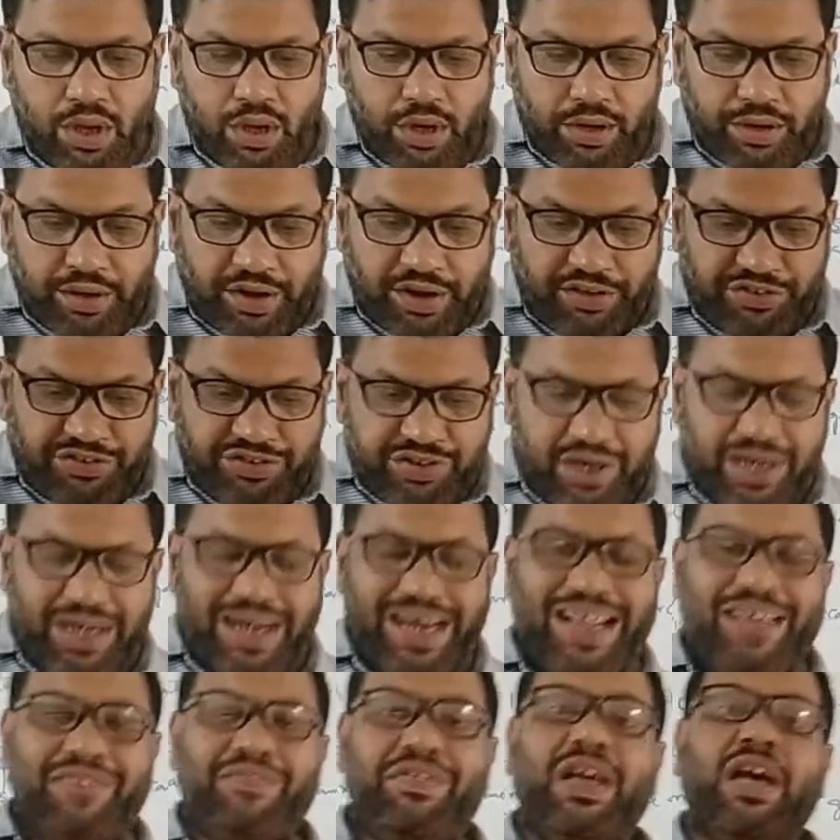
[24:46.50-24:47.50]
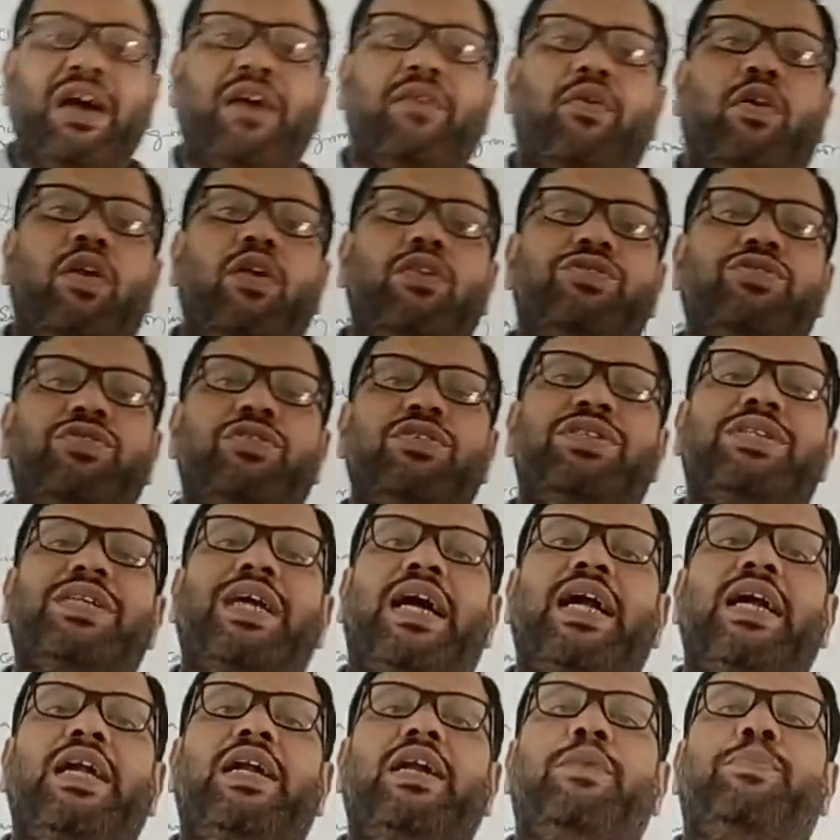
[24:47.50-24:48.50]
Recently we have also
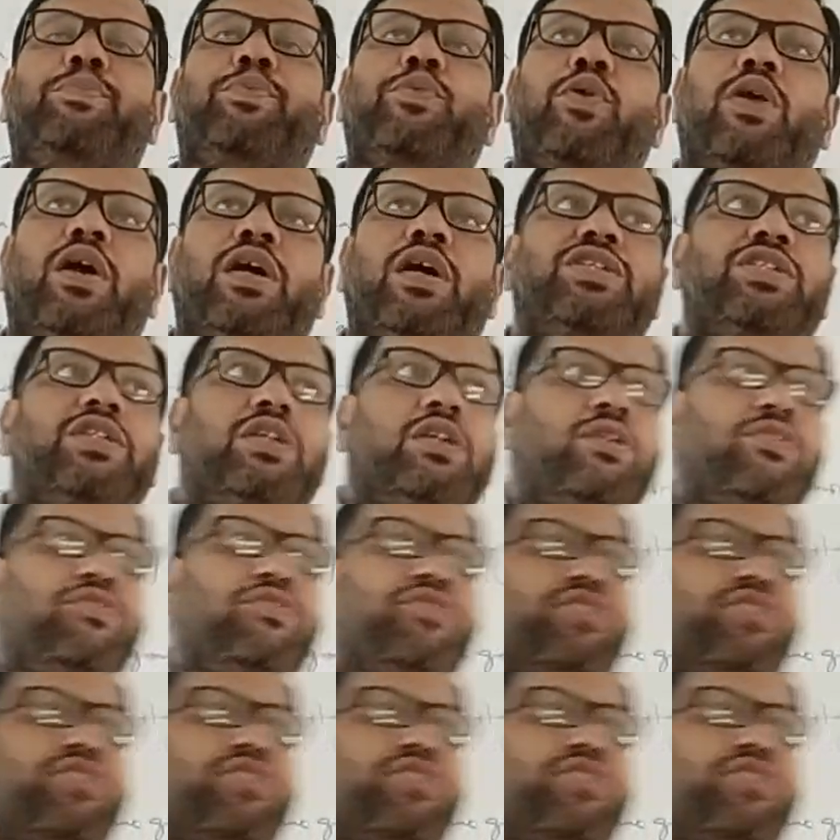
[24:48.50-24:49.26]
started production of